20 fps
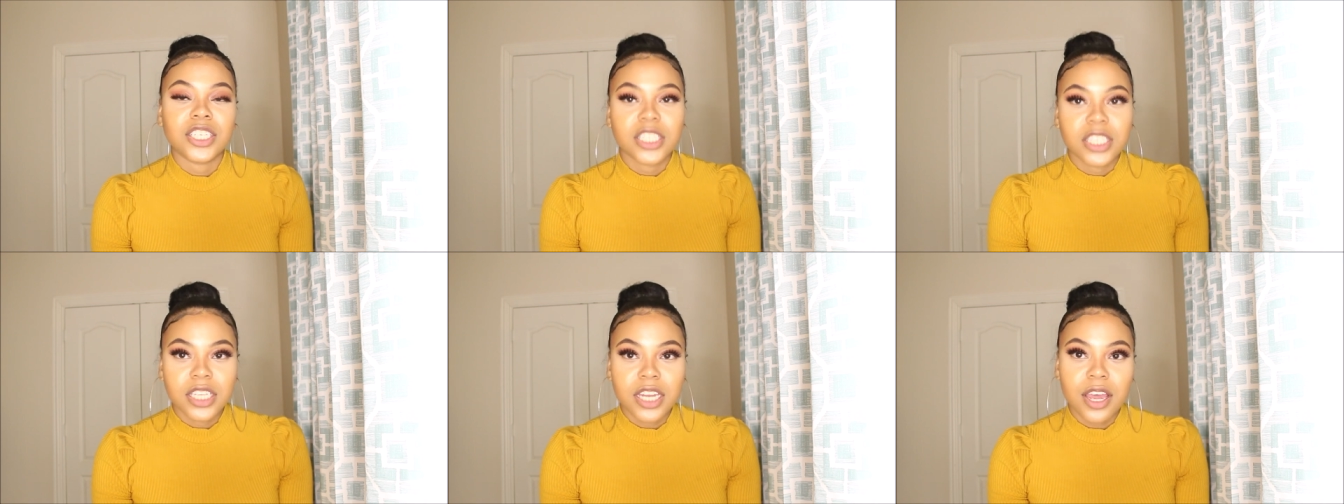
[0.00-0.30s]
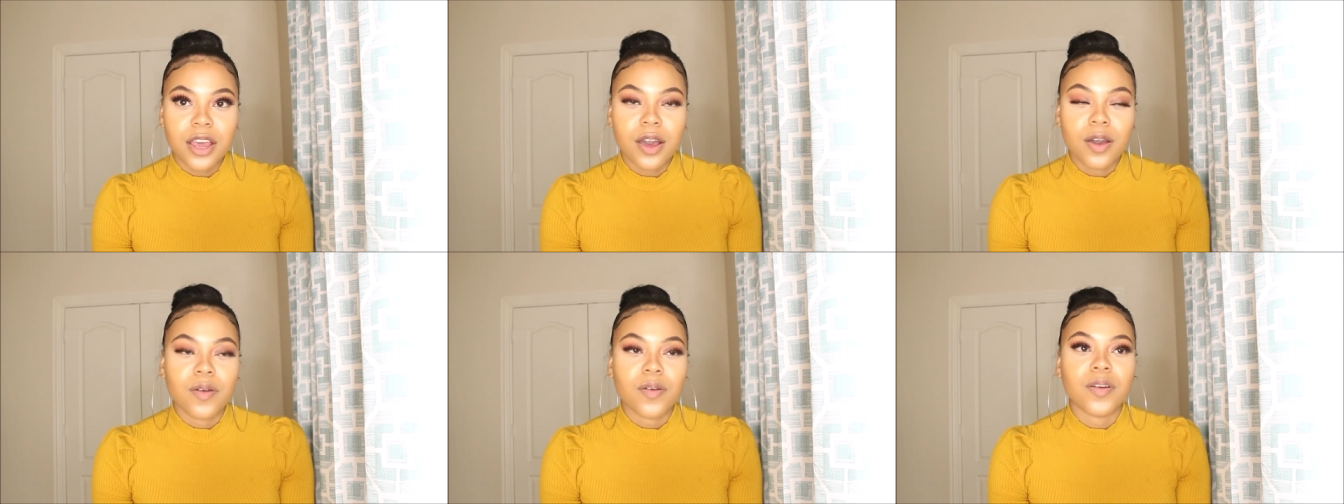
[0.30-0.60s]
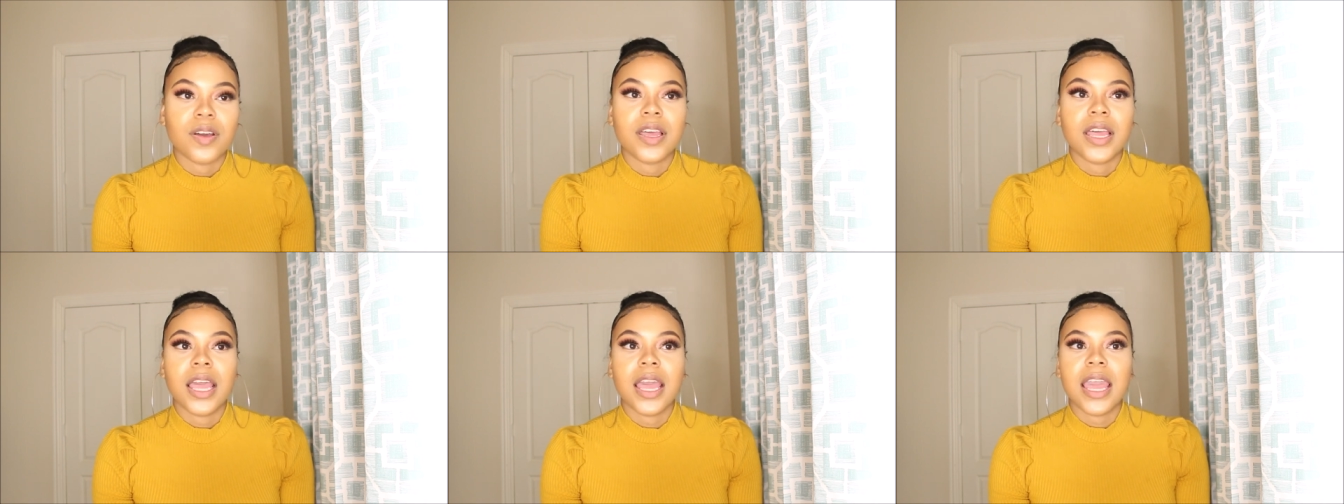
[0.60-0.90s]
just
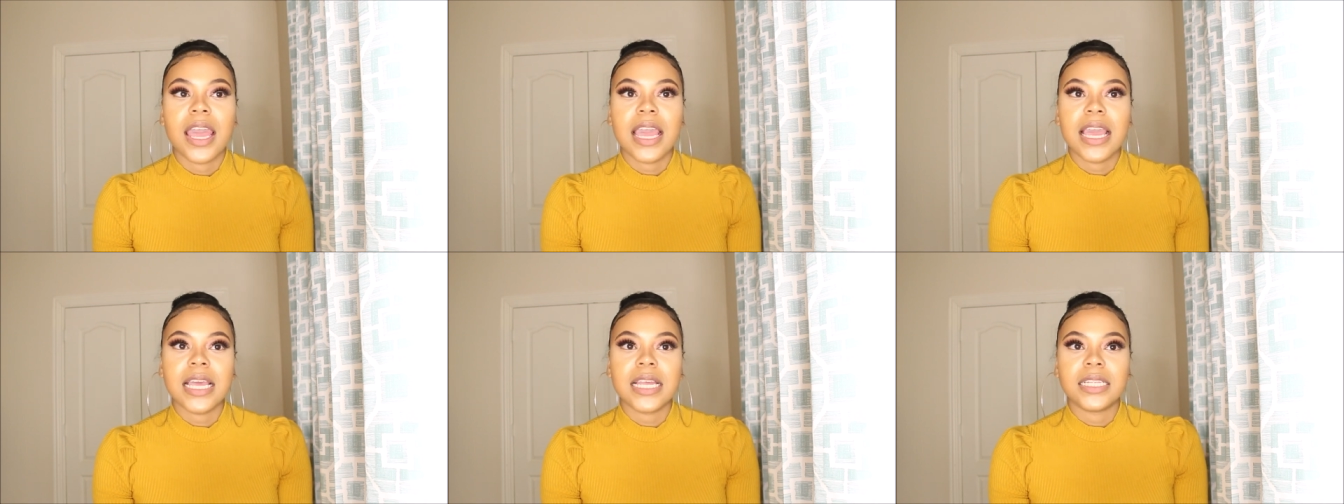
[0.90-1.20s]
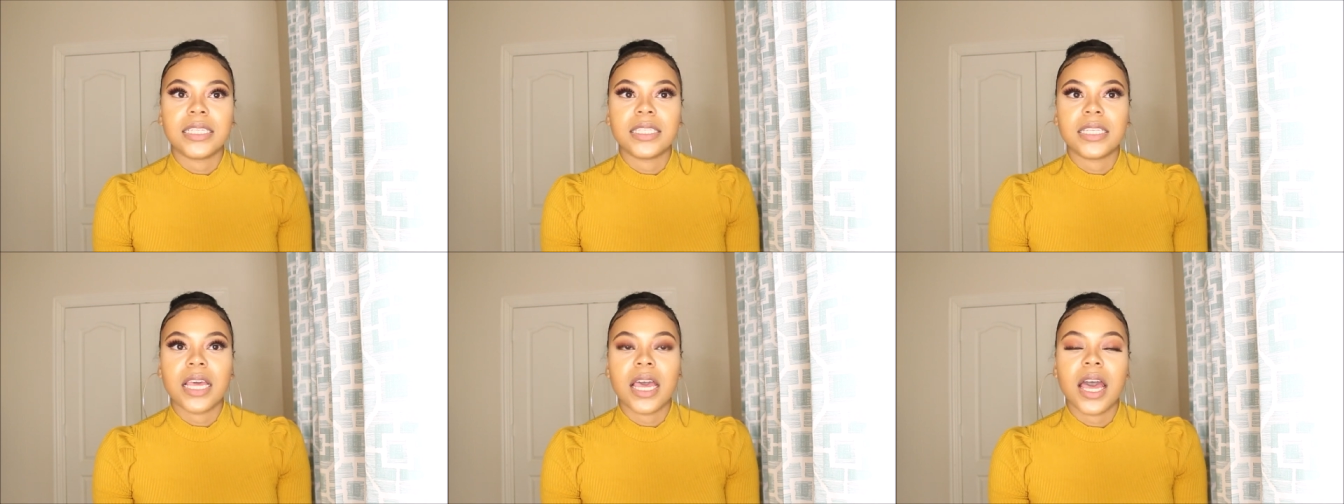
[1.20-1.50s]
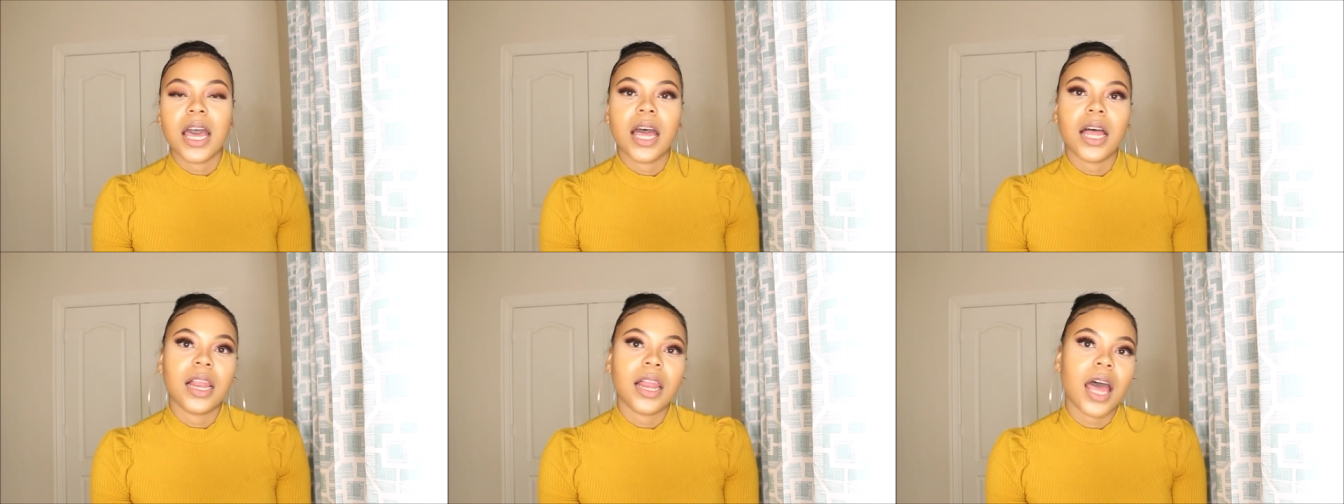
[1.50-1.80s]
know it's
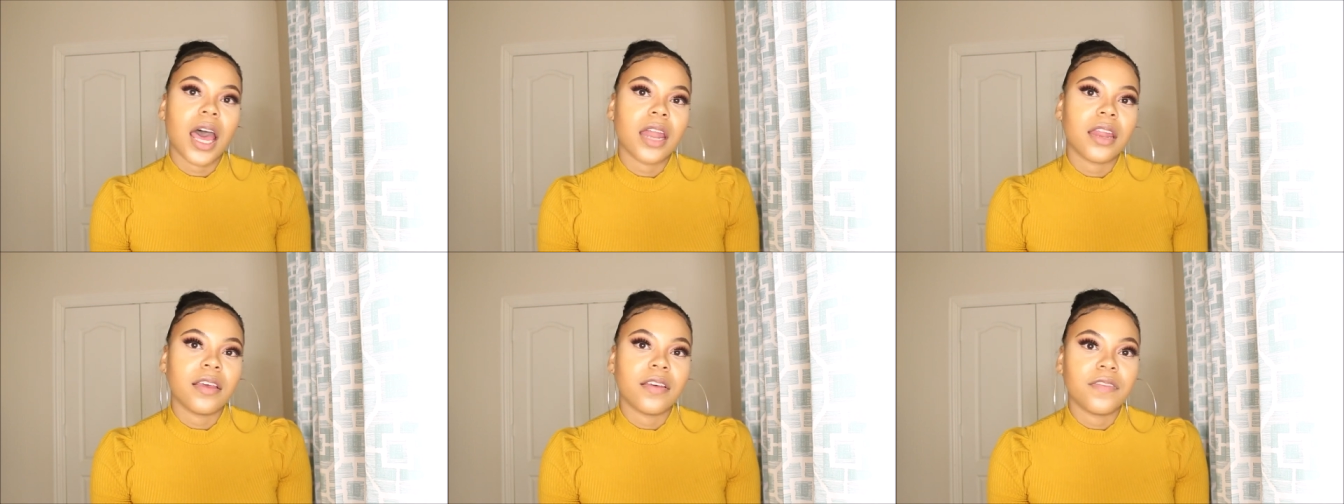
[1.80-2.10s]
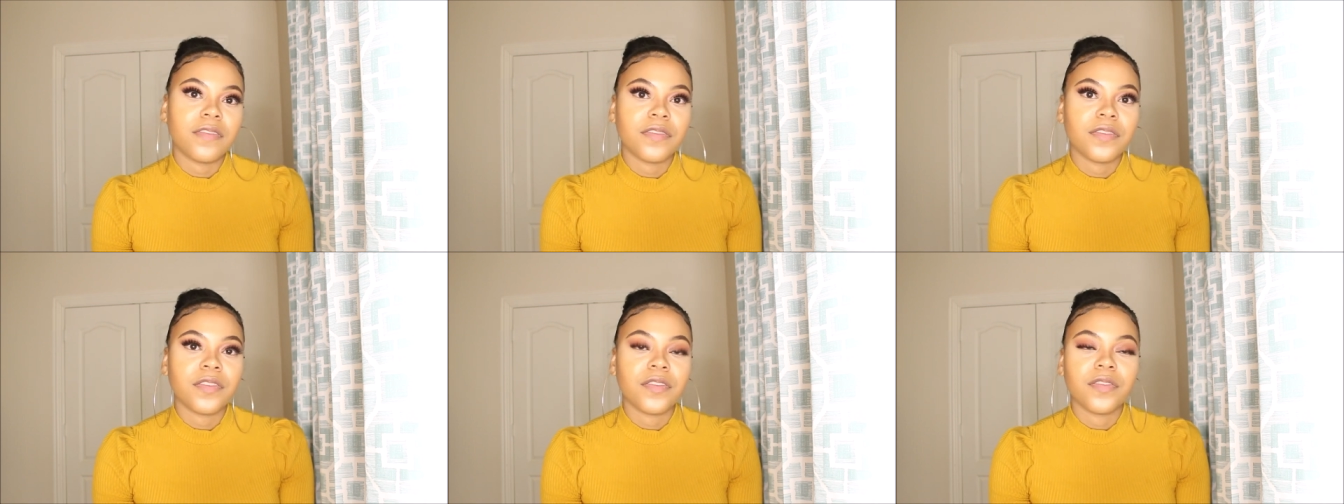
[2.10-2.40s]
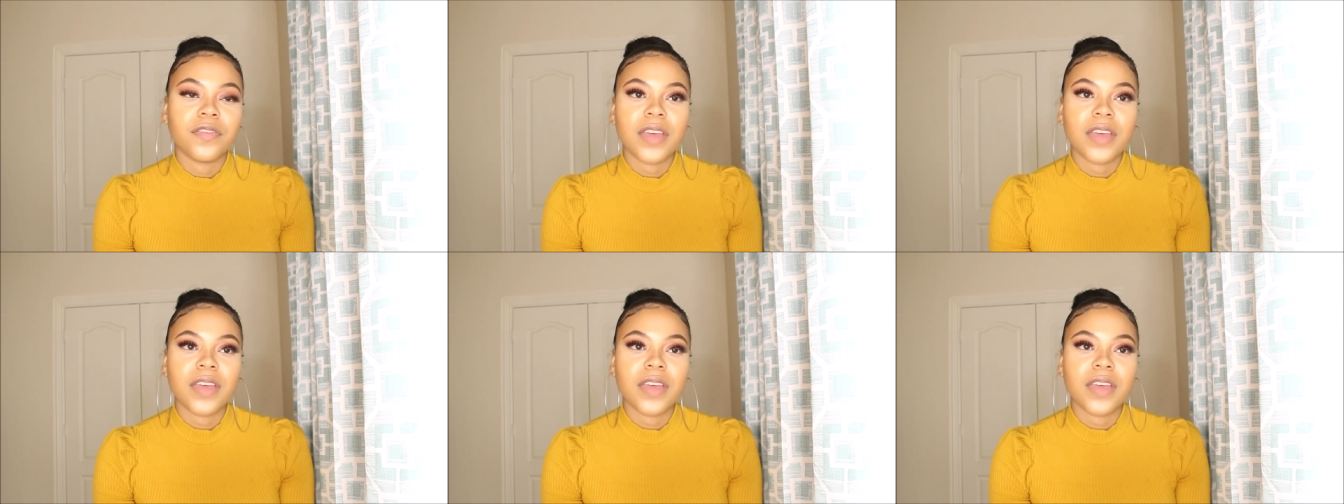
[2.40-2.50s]
a lot of